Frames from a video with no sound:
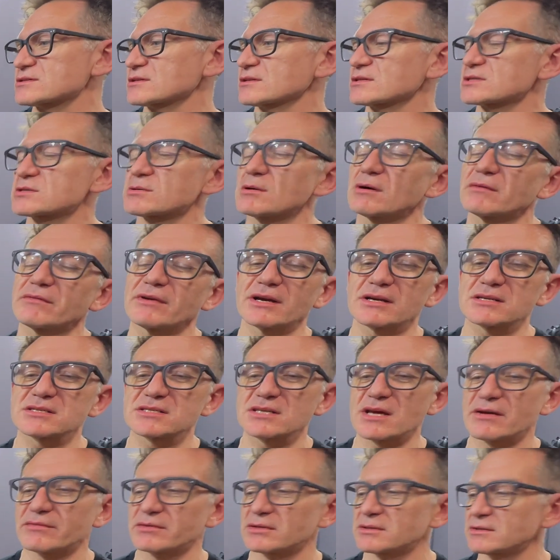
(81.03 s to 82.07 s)
The
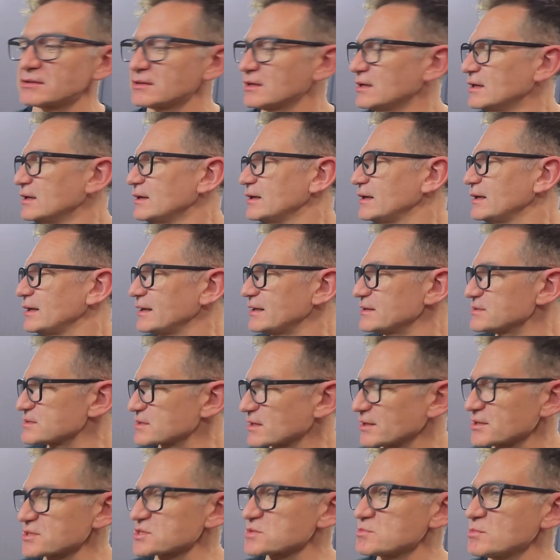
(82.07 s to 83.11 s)
12AX7 is
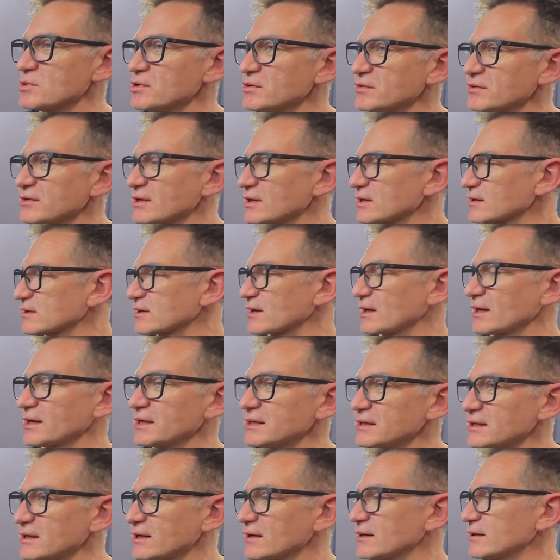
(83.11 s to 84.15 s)
kind of smoother,
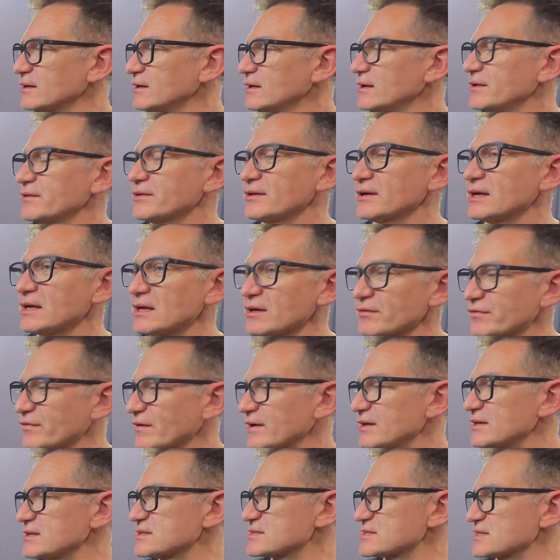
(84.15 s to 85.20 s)
cleaner. The
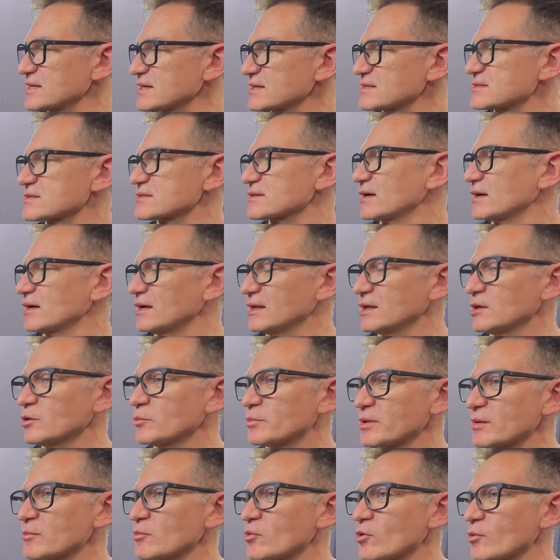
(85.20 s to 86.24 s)
EF86, a little
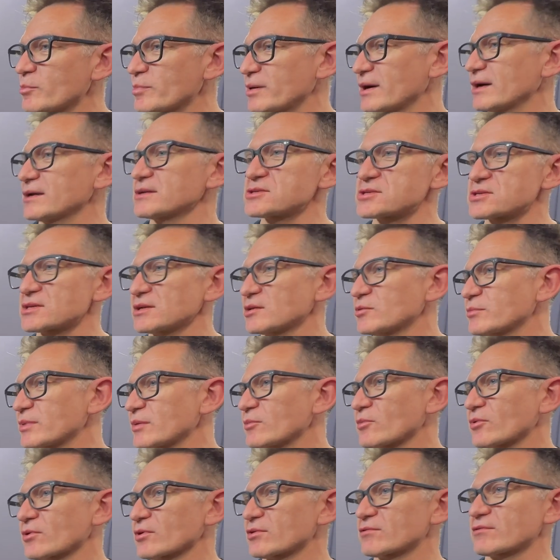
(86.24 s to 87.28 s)
bit more punch, a little bit
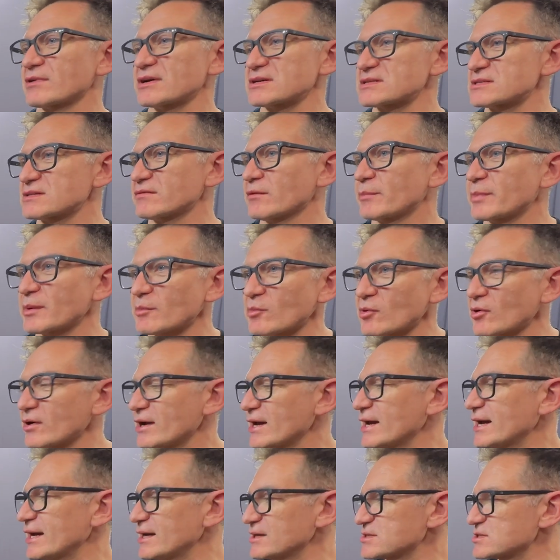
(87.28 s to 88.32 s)
more aggressive, a bit more
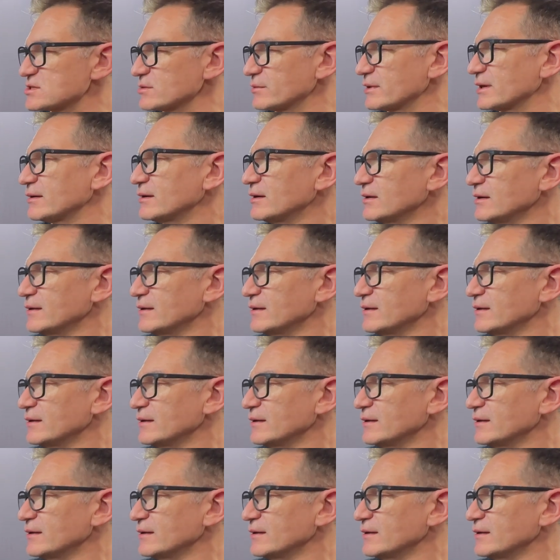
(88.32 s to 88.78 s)
hair to it.